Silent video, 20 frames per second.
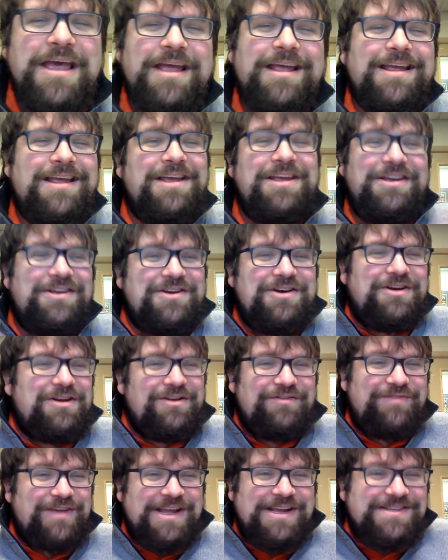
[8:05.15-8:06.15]
He could
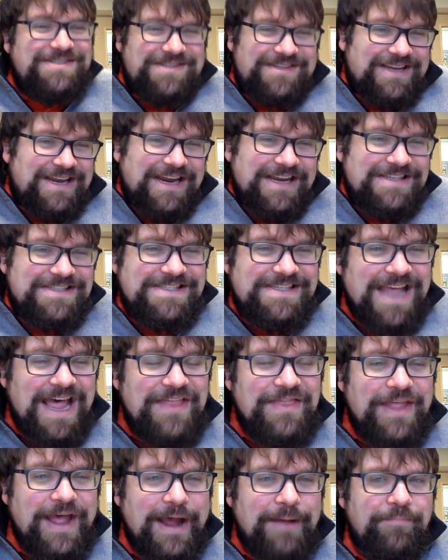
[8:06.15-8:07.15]
have easily had
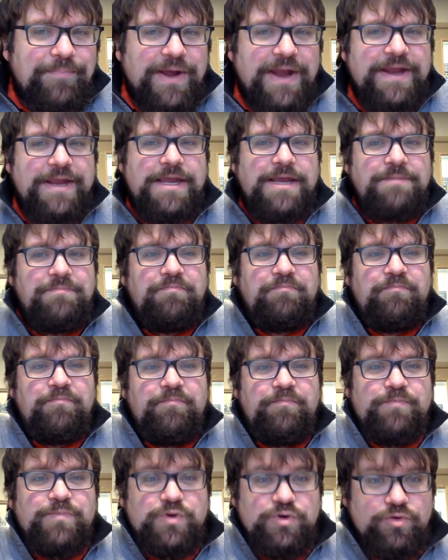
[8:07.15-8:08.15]
said that, but he
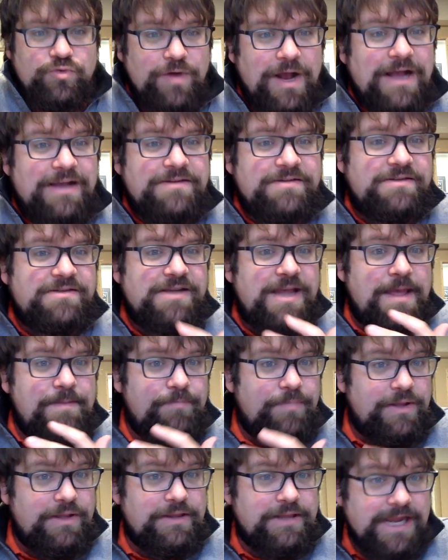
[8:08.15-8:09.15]
trusts
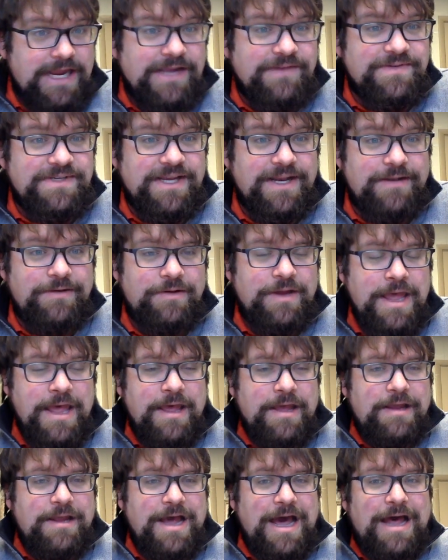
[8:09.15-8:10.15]
and believes in
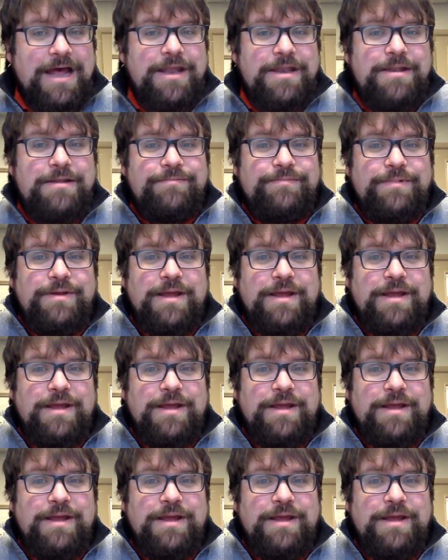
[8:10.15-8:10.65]
God.